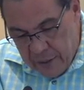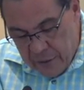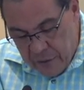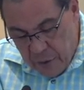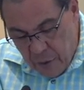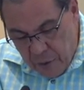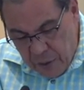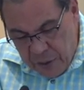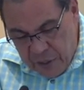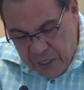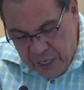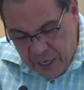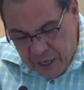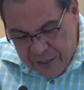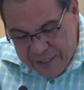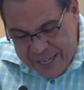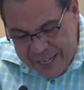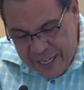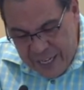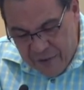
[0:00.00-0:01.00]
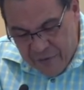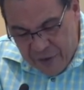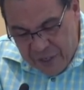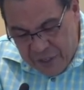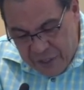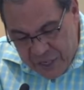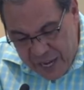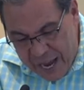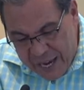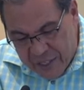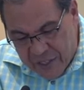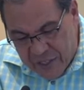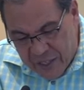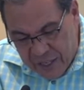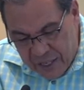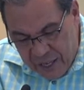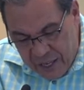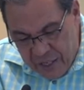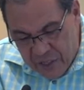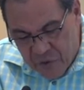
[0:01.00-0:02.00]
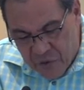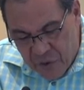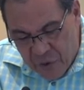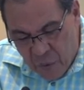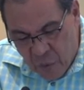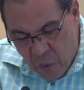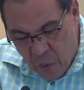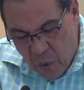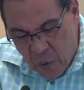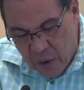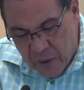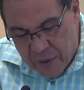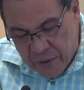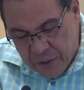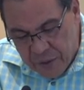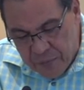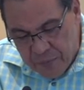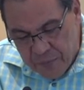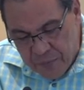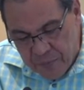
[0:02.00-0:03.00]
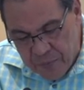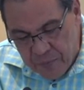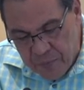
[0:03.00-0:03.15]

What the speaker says: You'll notice here that he rejects the king's rewards.